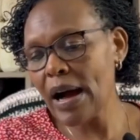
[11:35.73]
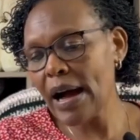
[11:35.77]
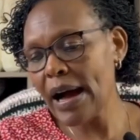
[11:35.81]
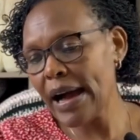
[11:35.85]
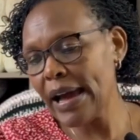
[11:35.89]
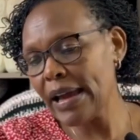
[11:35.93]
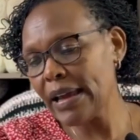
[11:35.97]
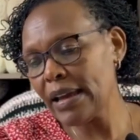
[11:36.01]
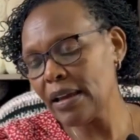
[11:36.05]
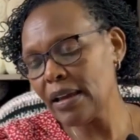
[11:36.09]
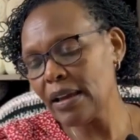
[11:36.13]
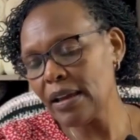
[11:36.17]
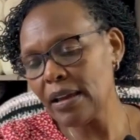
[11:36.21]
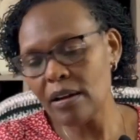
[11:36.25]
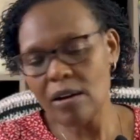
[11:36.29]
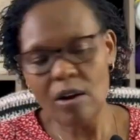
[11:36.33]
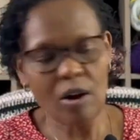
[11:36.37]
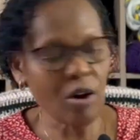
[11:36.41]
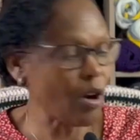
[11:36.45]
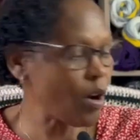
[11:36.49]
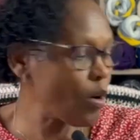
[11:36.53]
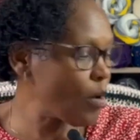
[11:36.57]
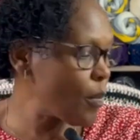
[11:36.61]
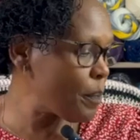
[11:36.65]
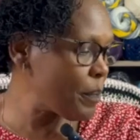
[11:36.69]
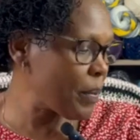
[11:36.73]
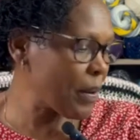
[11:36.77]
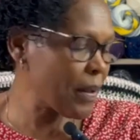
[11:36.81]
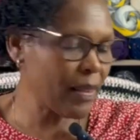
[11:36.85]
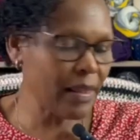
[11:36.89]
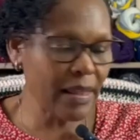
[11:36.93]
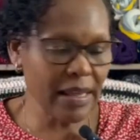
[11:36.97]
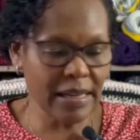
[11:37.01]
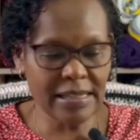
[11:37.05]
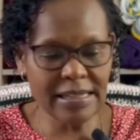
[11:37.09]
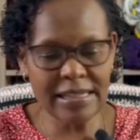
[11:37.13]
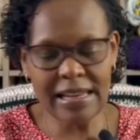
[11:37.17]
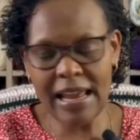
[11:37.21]
I hope
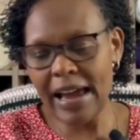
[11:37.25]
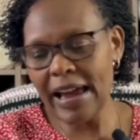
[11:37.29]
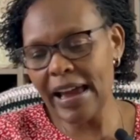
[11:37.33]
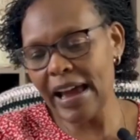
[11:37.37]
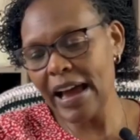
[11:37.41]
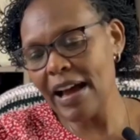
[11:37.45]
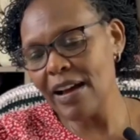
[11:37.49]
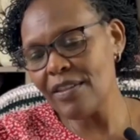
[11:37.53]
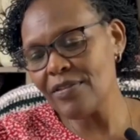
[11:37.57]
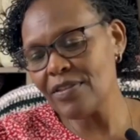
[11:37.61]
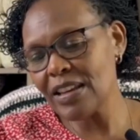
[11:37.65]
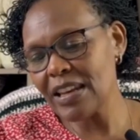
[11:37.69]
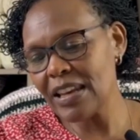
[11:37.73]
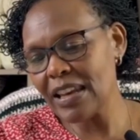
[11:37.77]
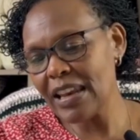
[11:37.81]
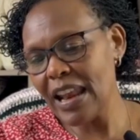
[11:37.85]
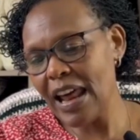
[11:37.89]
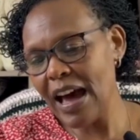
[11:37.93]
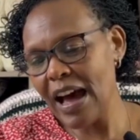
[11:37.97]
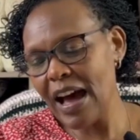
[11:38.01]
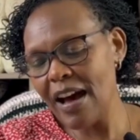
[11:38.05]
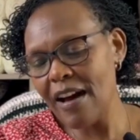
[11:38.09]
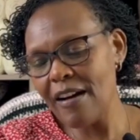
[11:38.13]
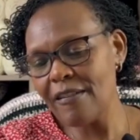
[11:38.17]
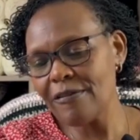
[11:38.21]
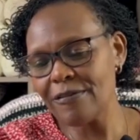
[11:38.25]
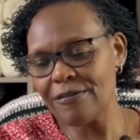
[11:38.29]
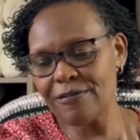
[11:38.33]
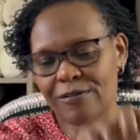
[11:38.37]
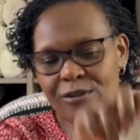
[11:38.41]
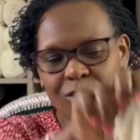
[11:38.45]
that I have enough